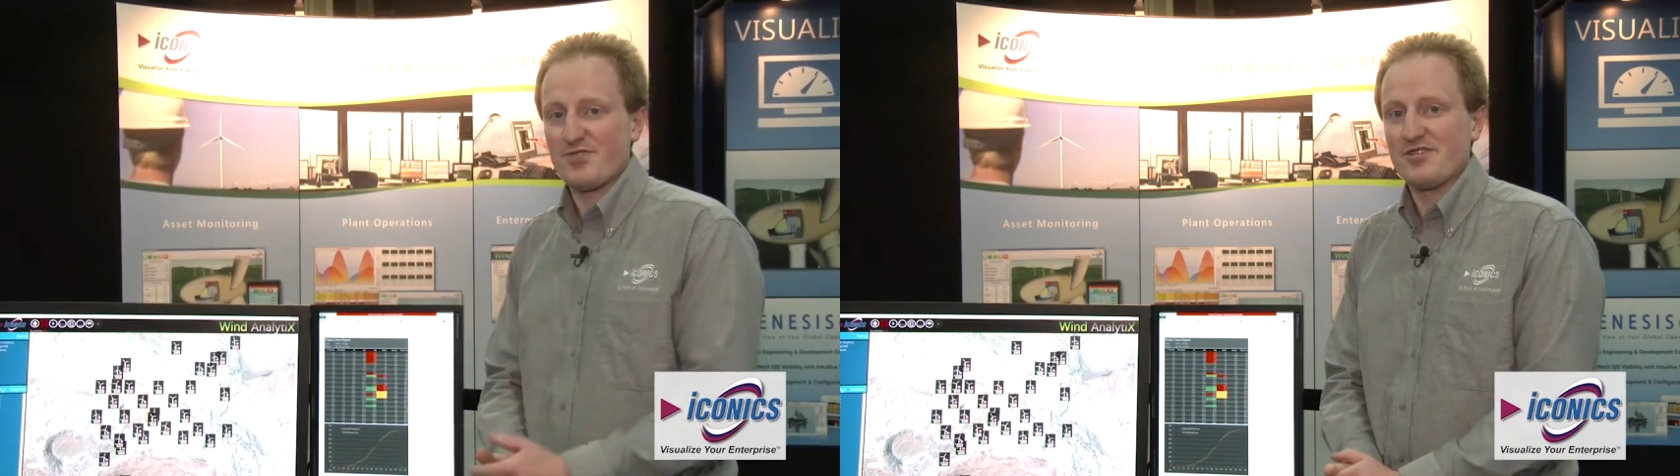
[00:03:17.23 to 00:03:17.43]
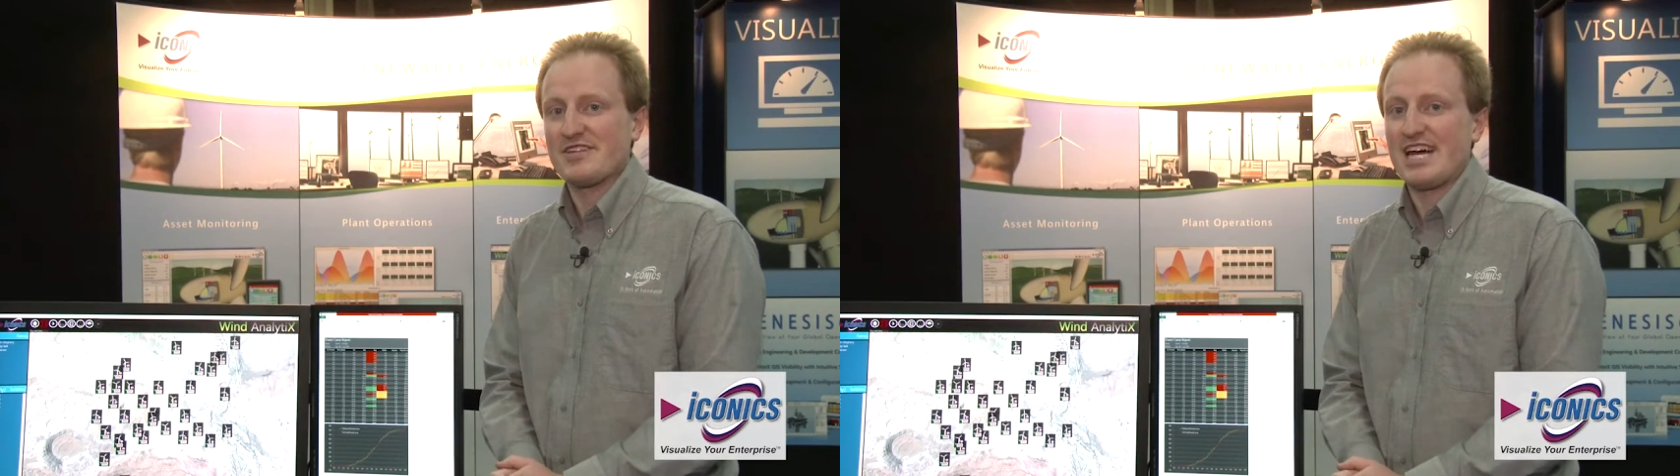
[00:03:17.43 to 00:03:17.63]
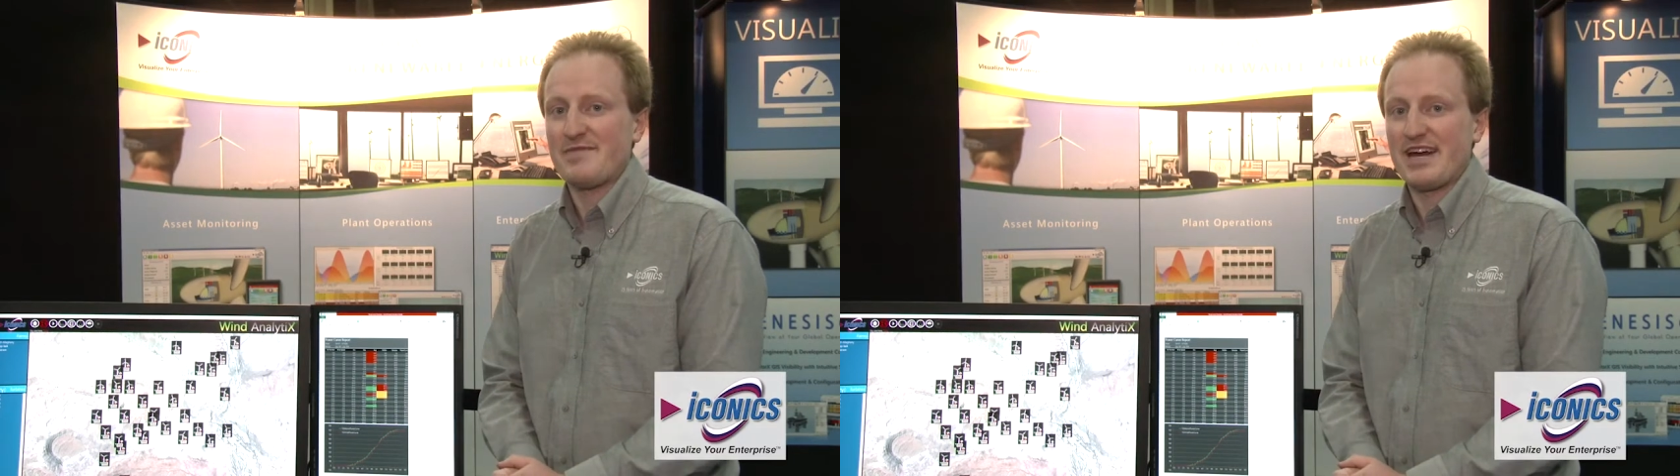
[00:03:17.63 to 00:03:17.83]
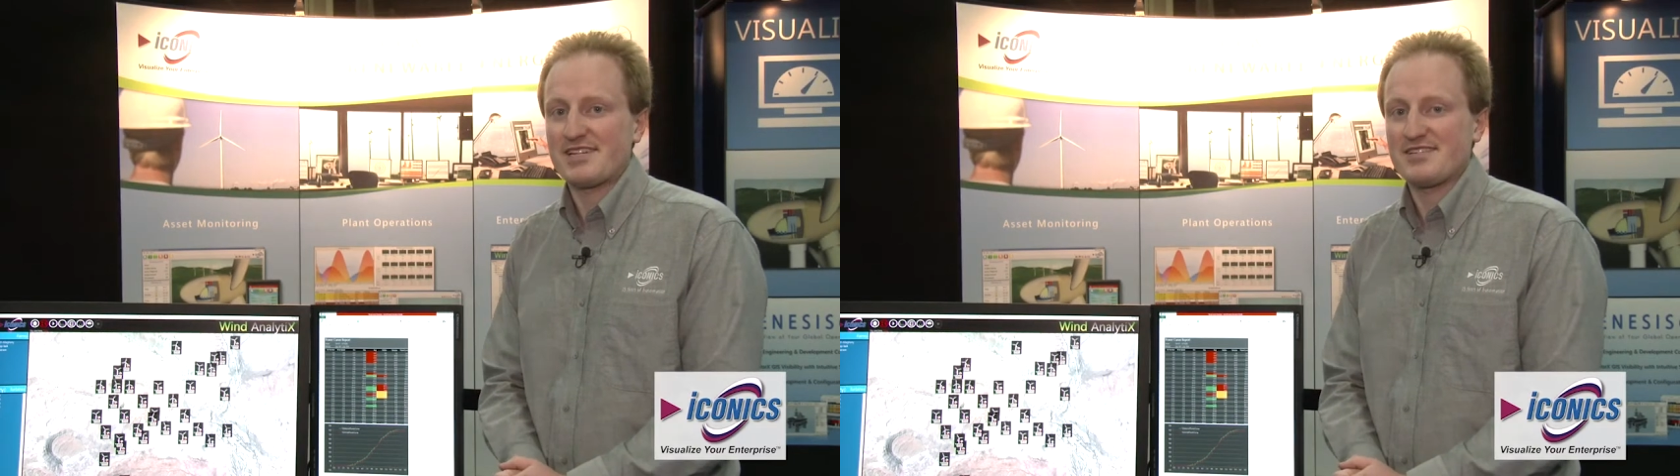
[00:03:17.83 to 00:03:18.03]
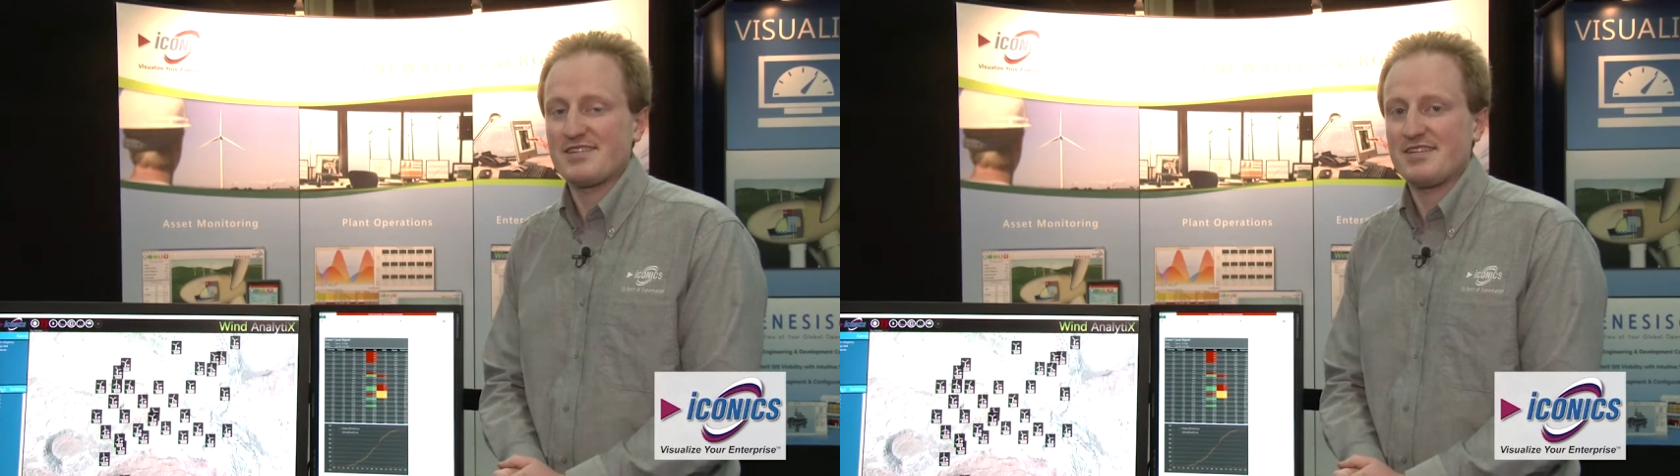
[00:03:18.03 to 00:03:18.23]
real-time
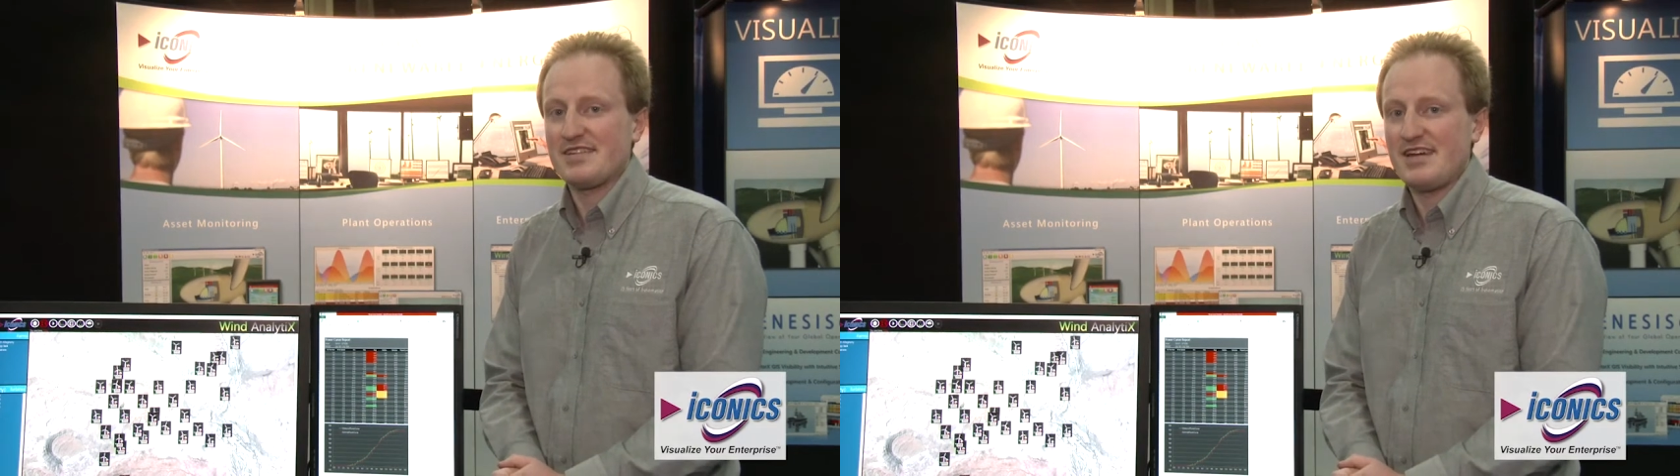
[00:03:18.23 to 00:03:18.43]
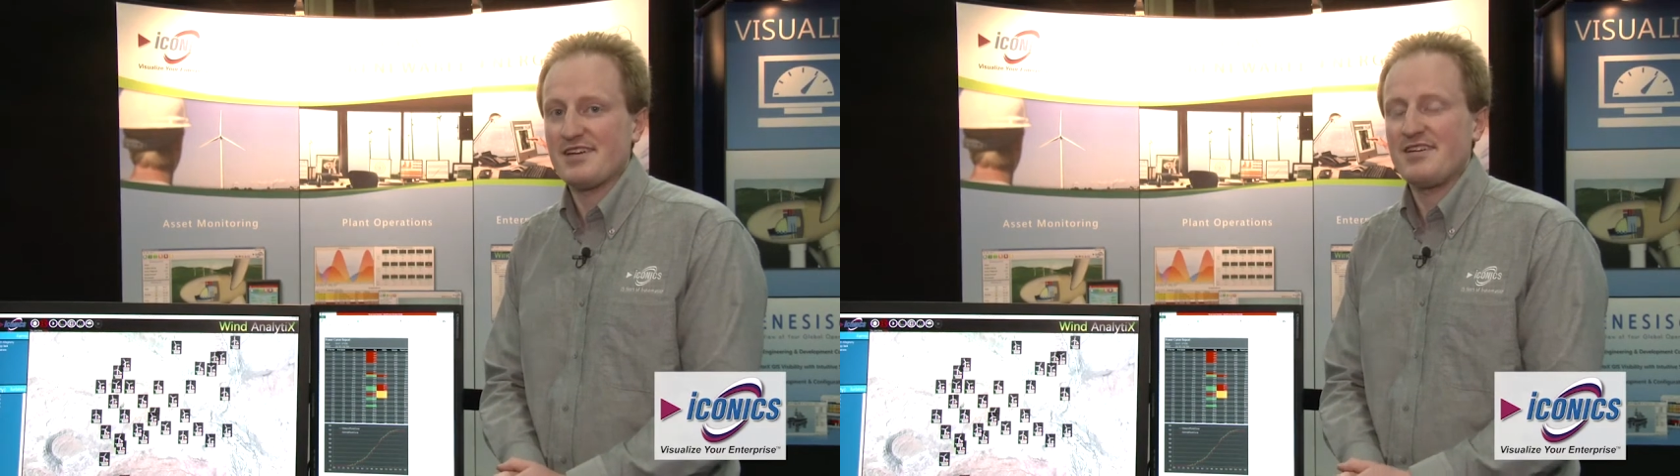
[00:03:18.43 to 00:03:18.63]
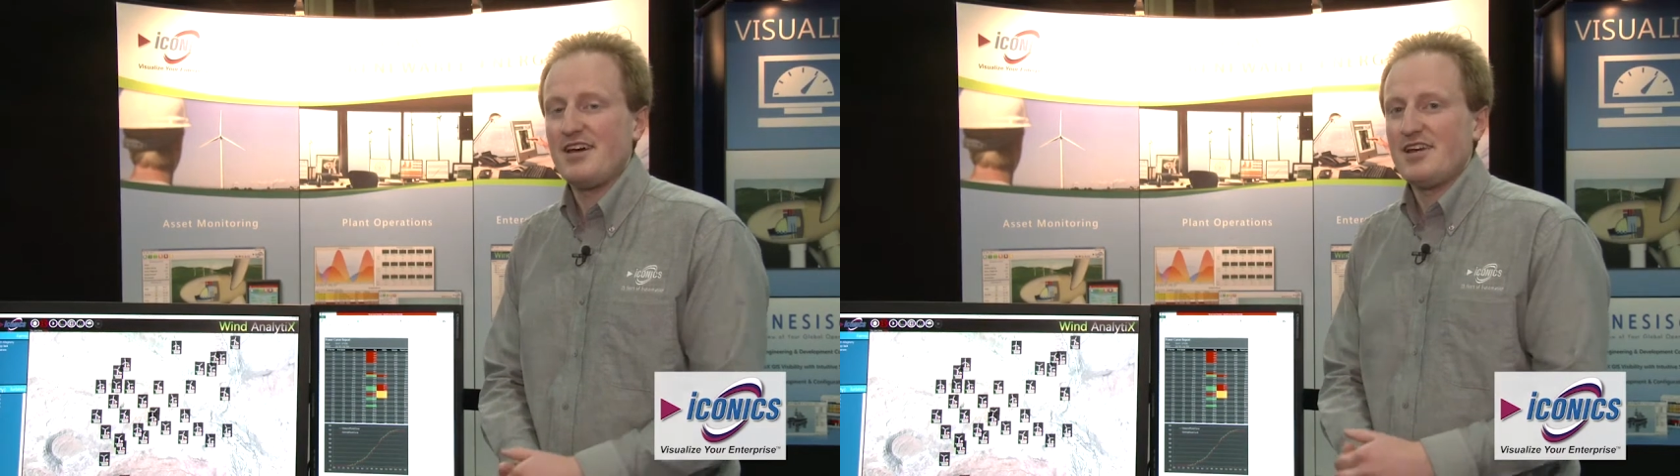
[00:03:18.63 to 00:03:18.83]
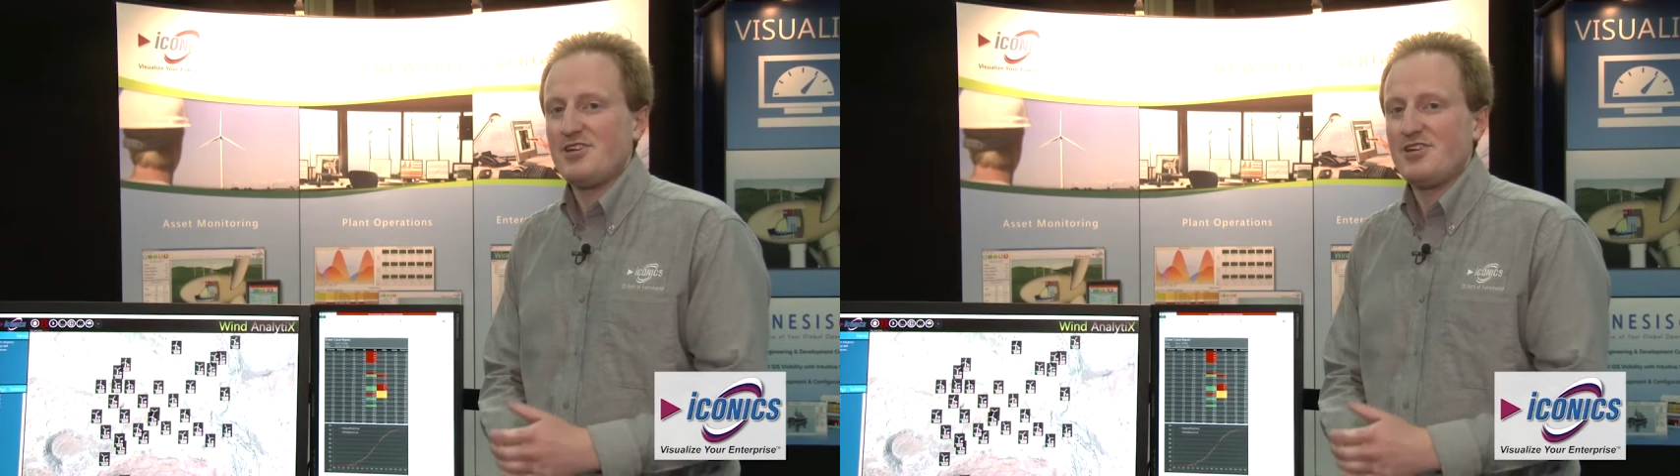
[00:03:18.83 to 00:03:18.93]
access to the data.